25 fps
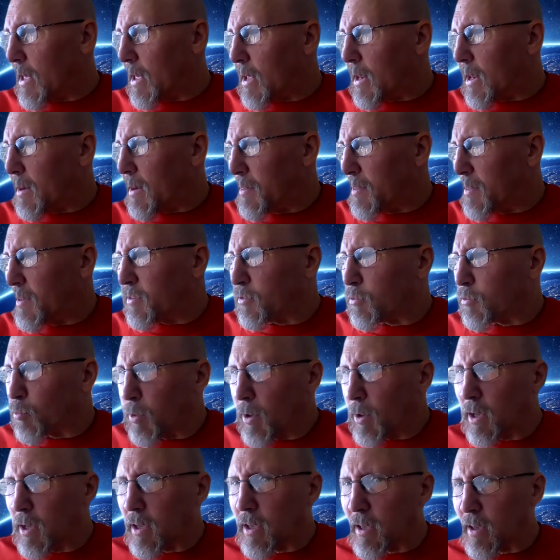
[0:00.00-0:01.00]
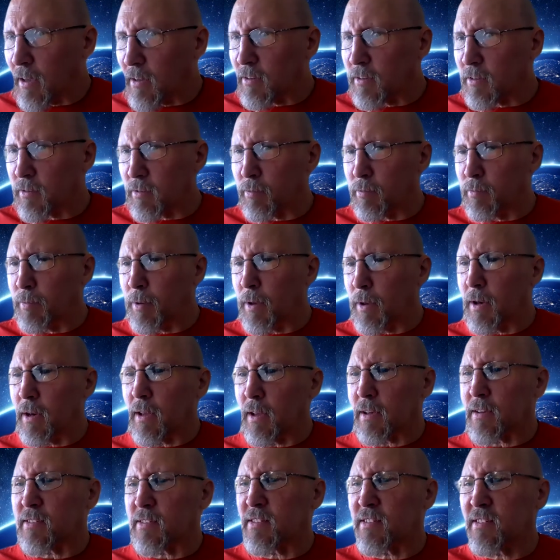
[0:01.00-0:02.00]
and this week has
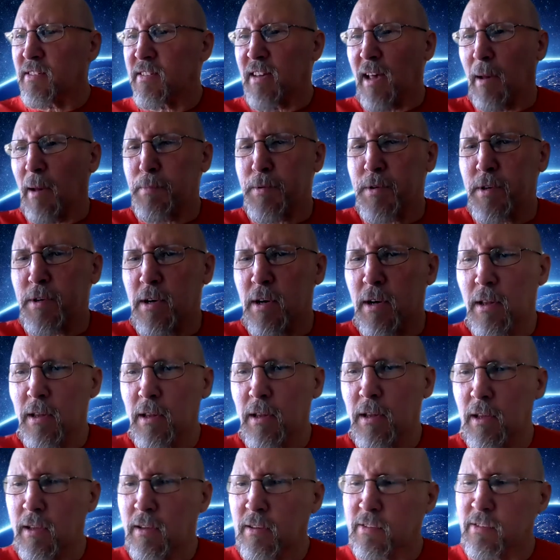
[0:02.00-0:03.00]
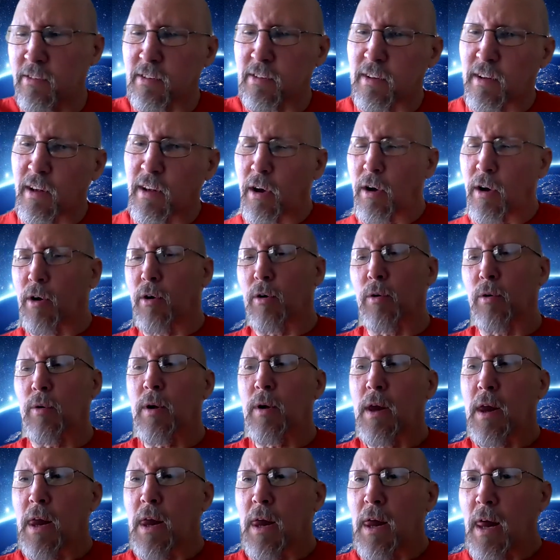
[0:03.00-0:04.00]
been exceptionally
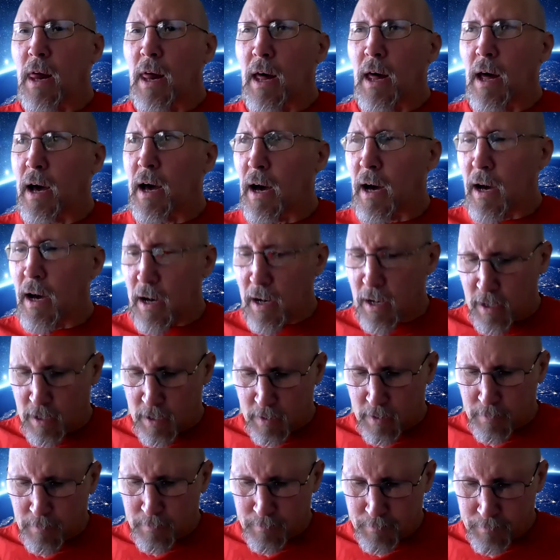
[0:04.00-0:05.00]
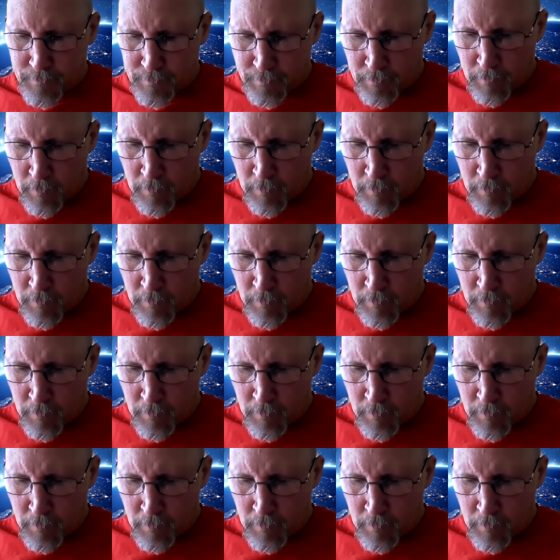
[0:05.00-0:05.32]
slow. Um,